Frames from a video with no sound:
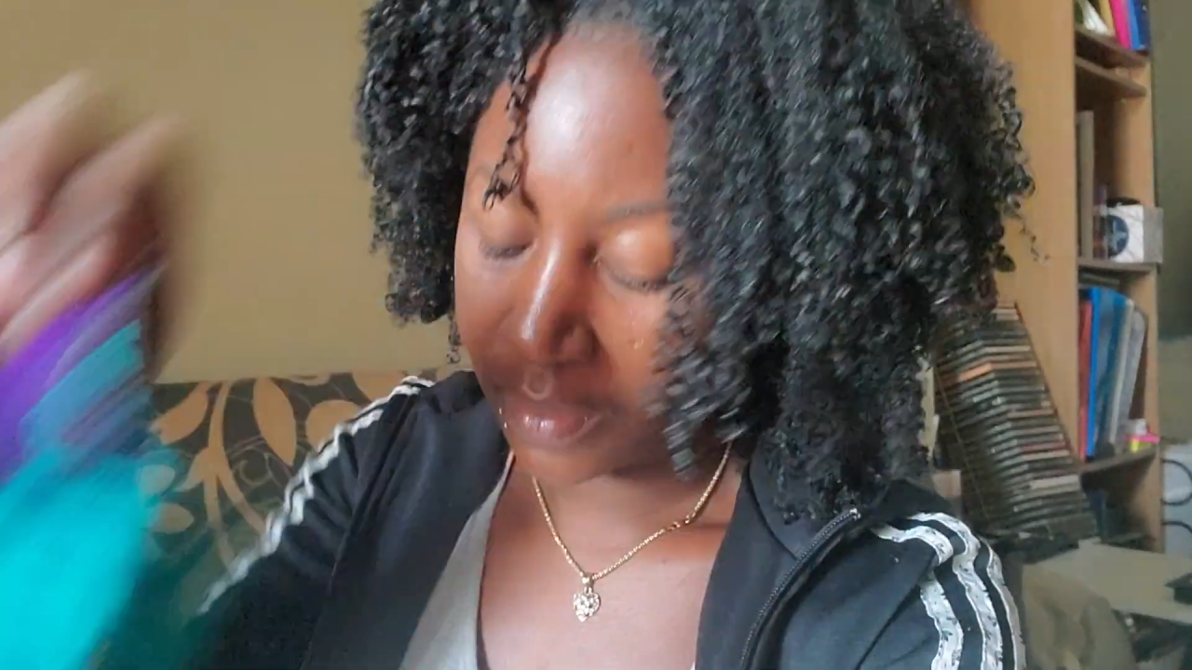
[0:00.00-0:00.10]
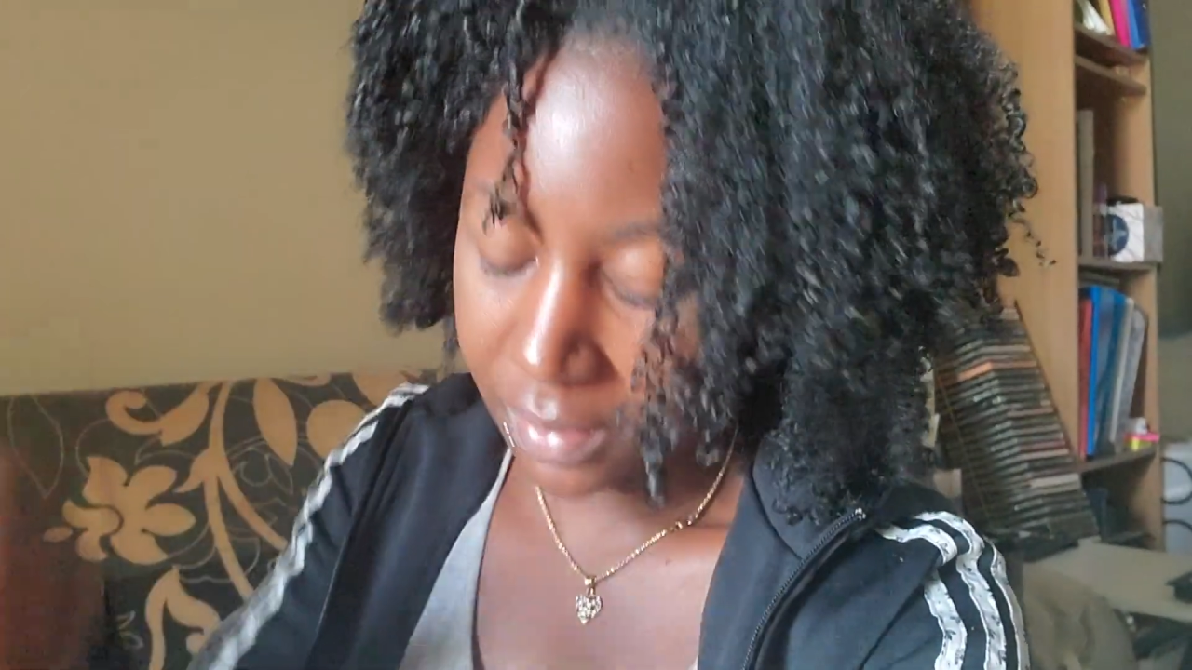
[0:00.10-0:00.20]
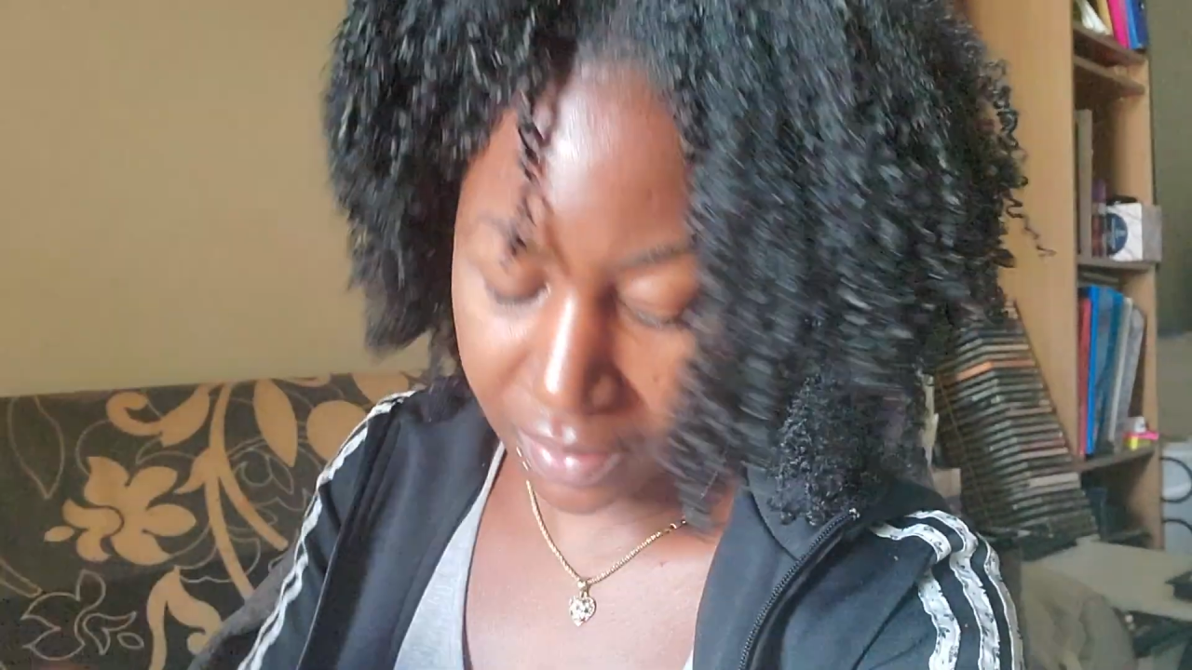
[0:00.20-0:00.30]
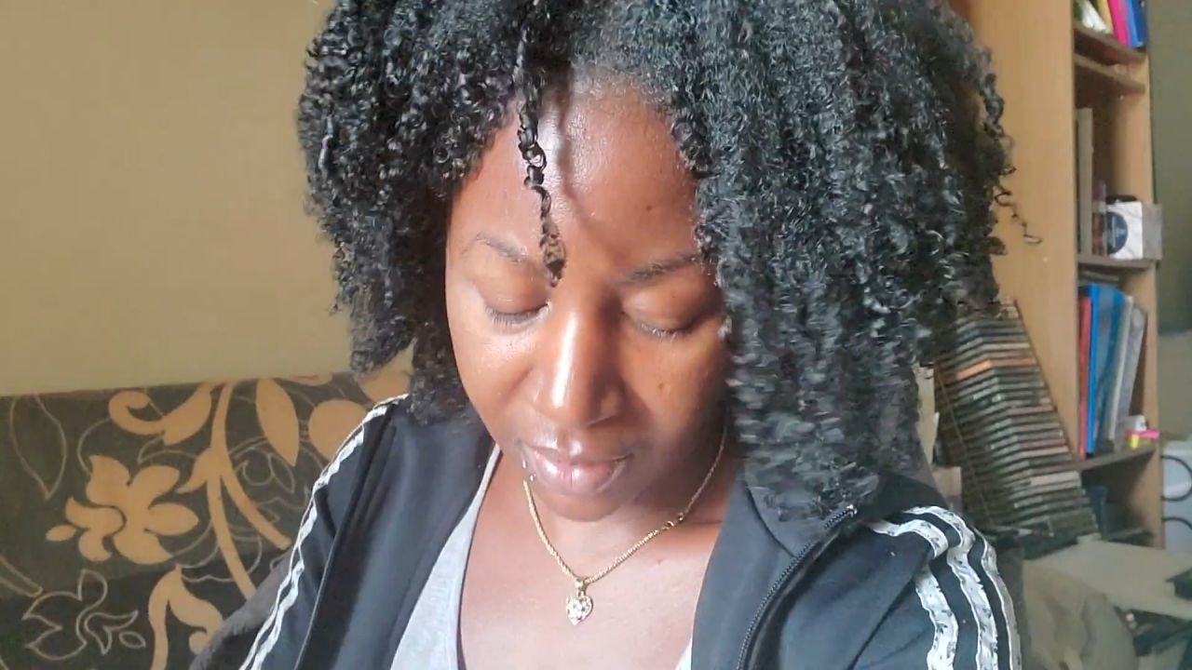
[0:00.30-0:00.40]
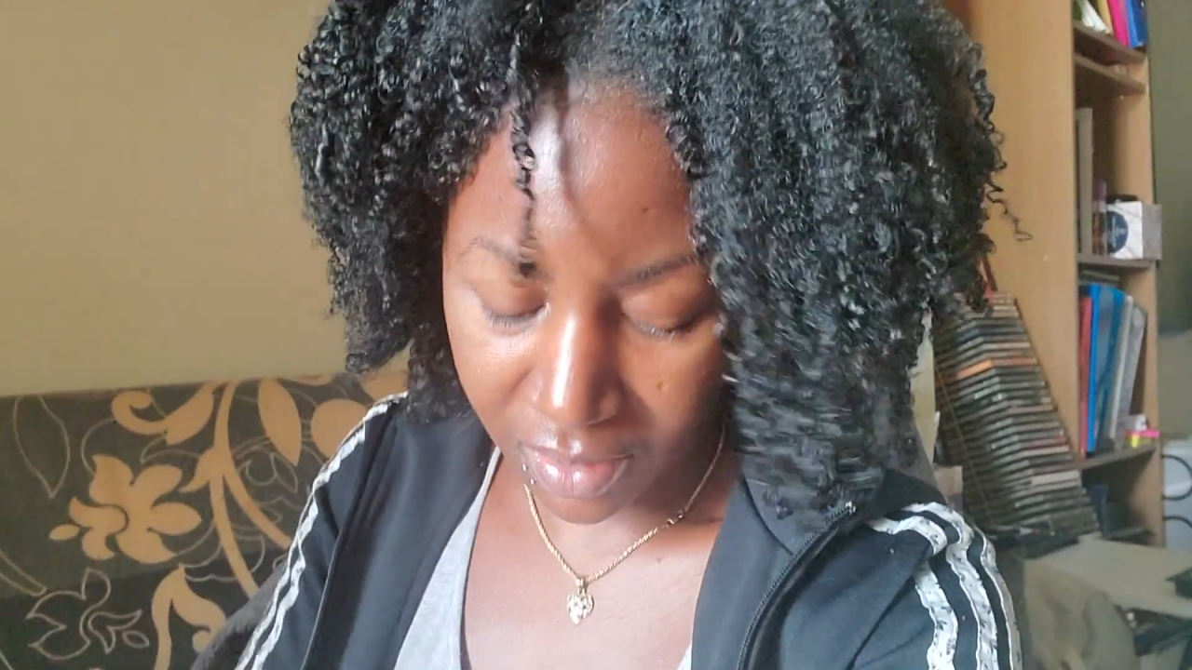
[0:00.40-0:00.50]

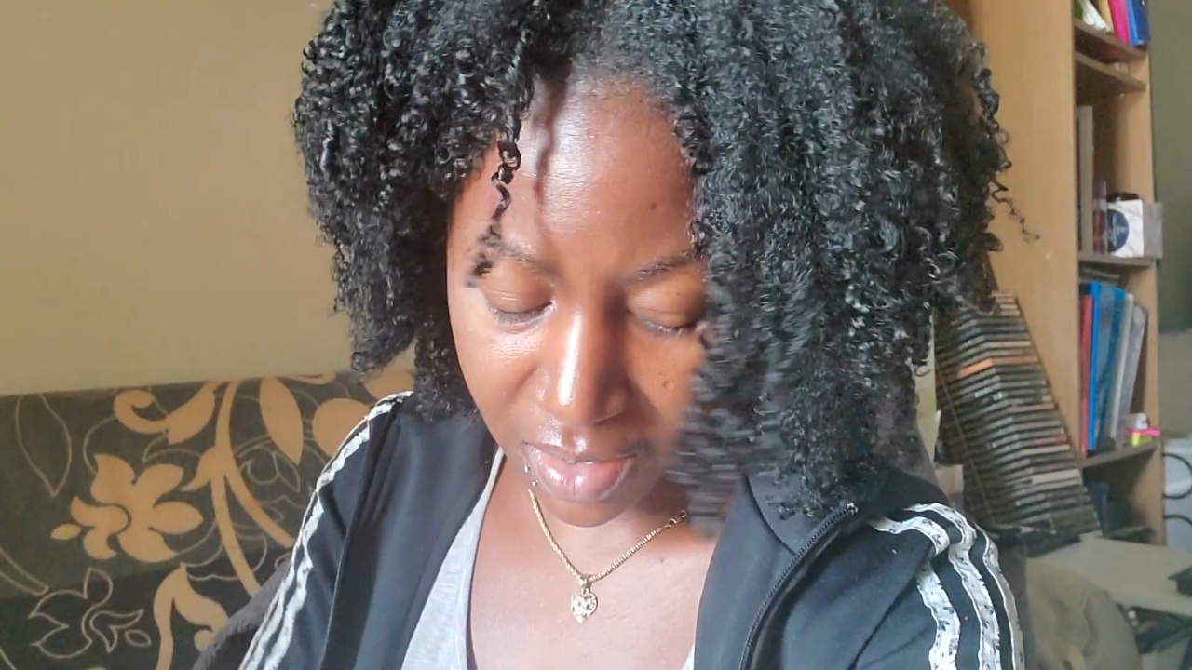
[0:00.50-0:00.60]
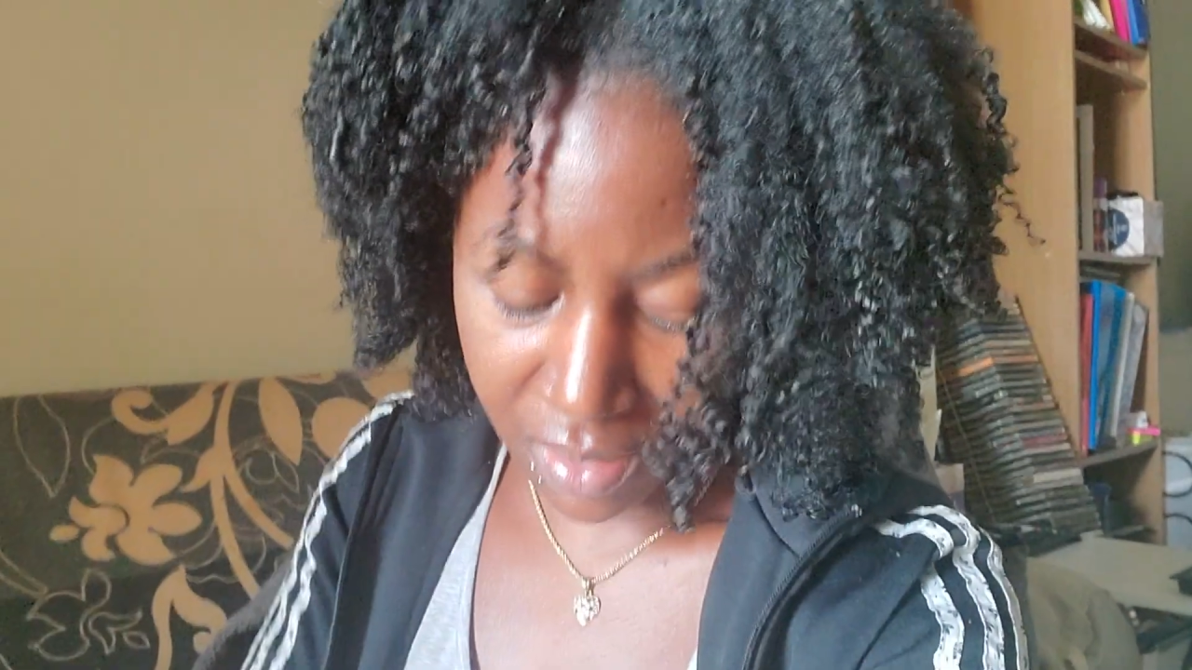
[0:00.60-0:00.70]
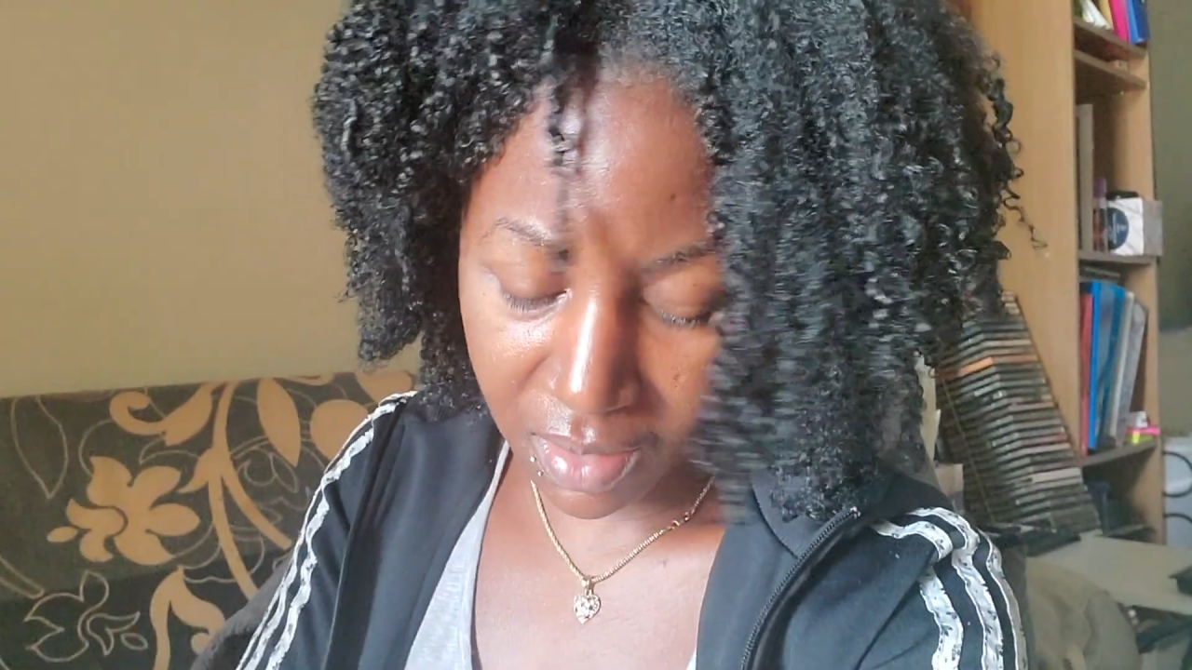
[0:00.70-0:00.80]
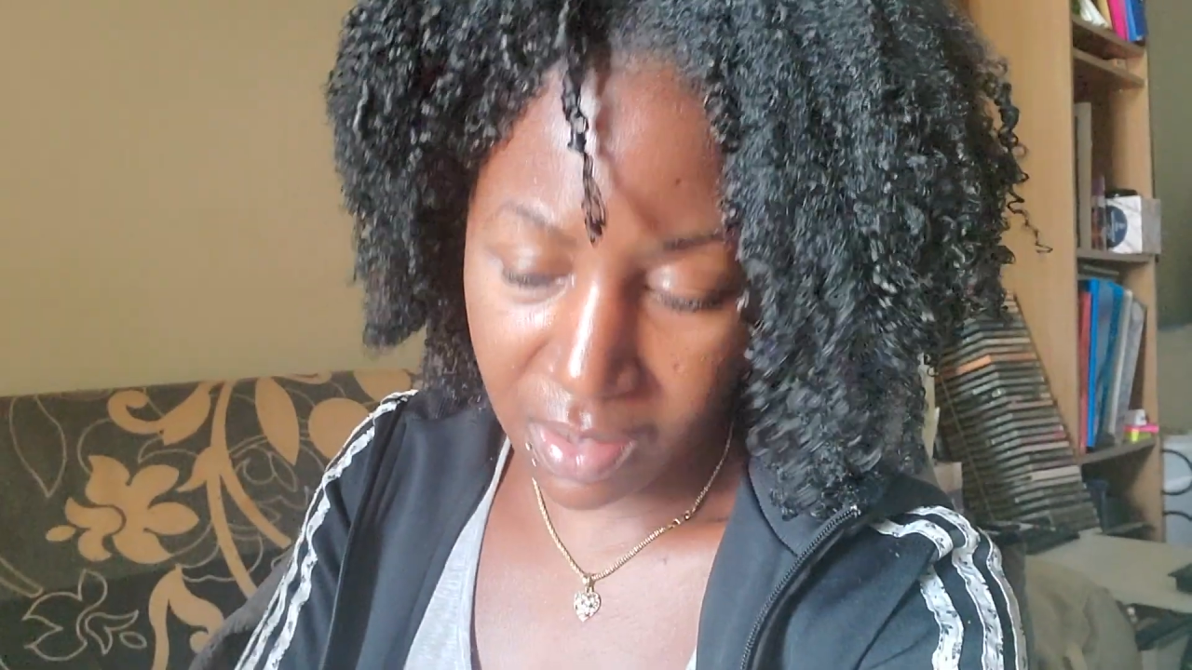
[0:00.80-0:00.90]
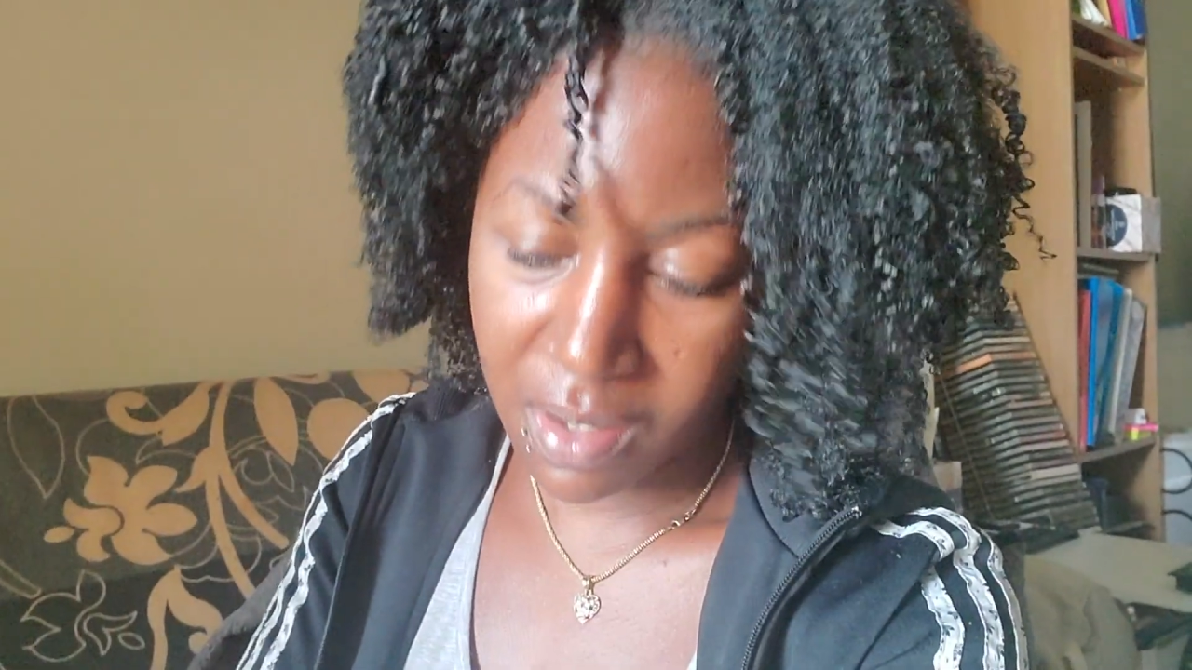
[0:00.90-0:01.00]
So these are the